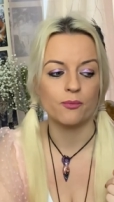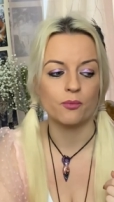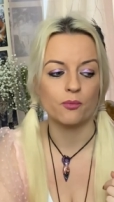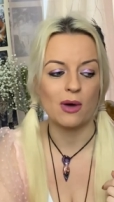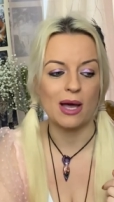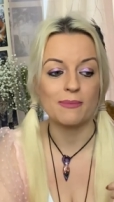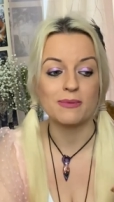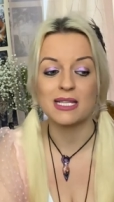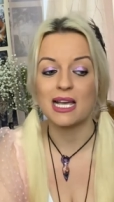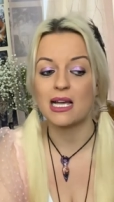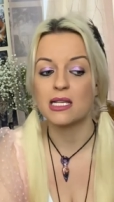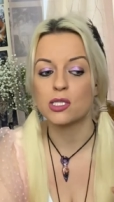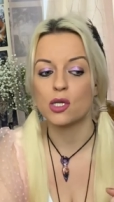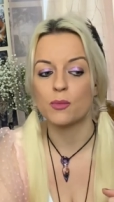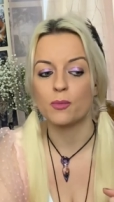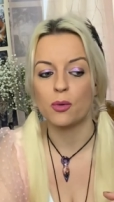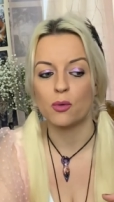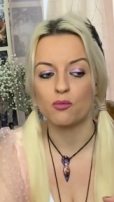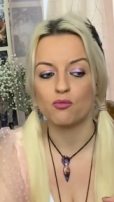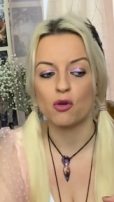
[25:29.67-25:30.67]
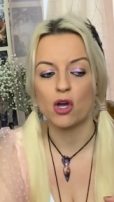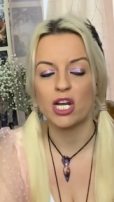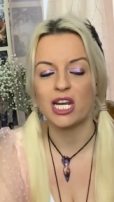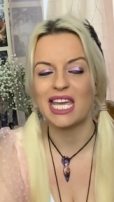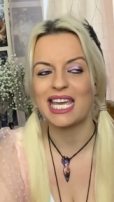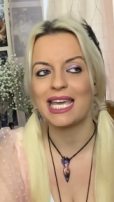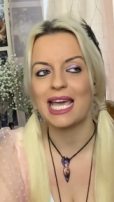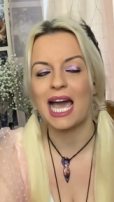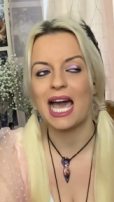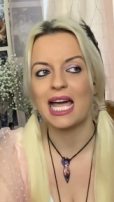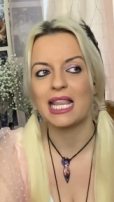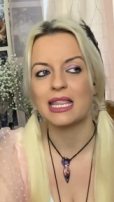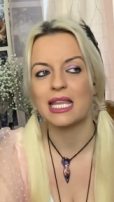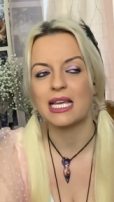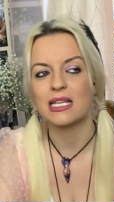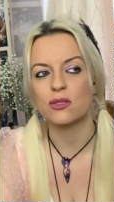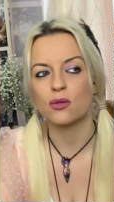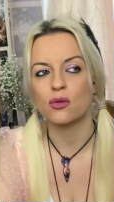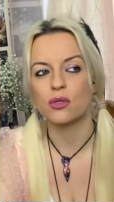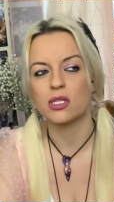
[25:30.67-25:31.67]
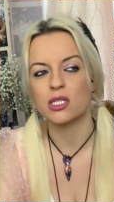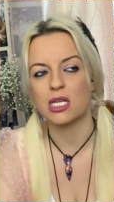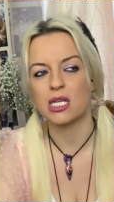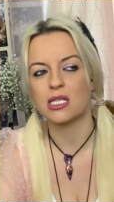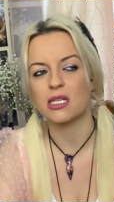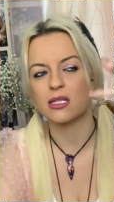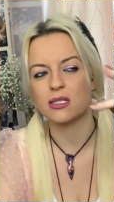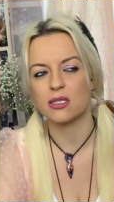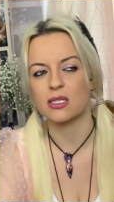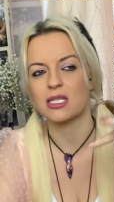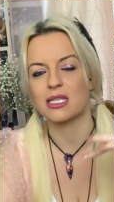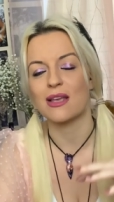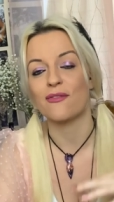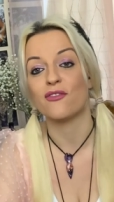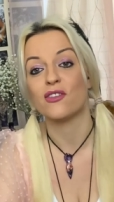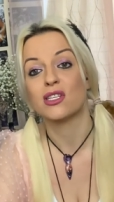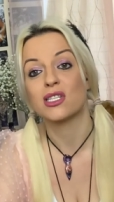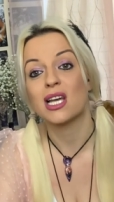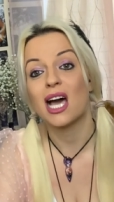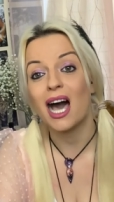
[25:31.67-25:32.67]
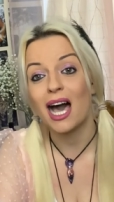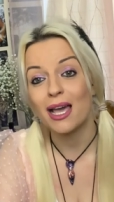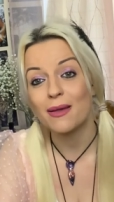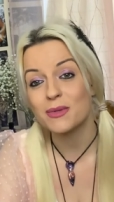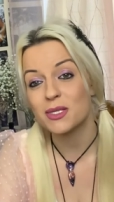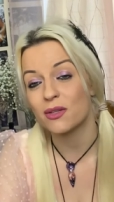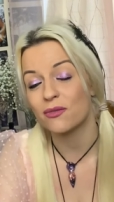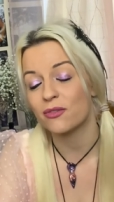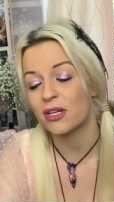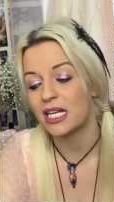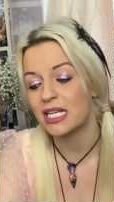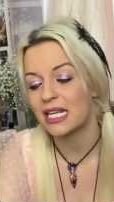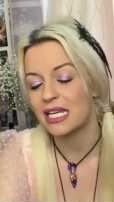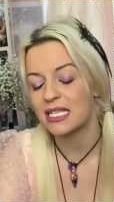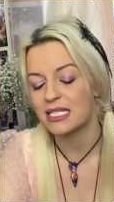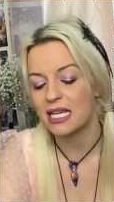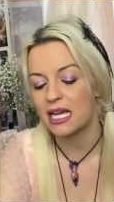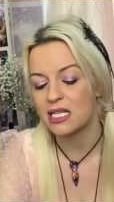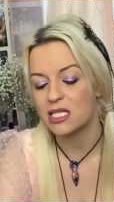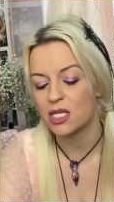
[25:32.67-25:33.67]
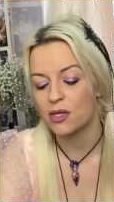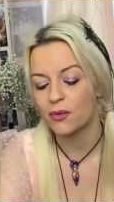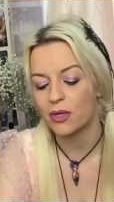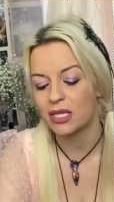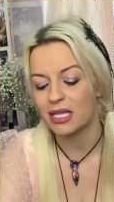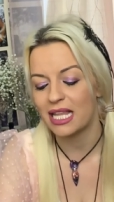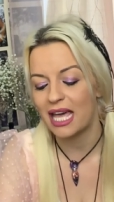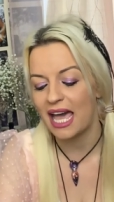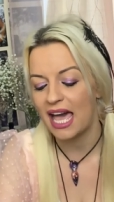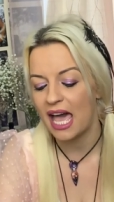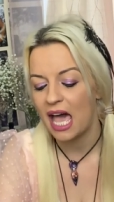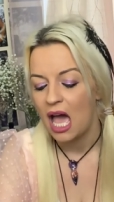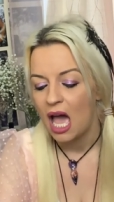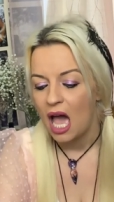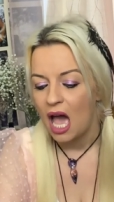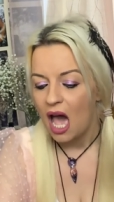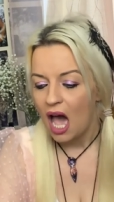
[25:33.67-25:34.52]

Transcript: Website's up and running, and there's all the details of the different types of readings I do on there.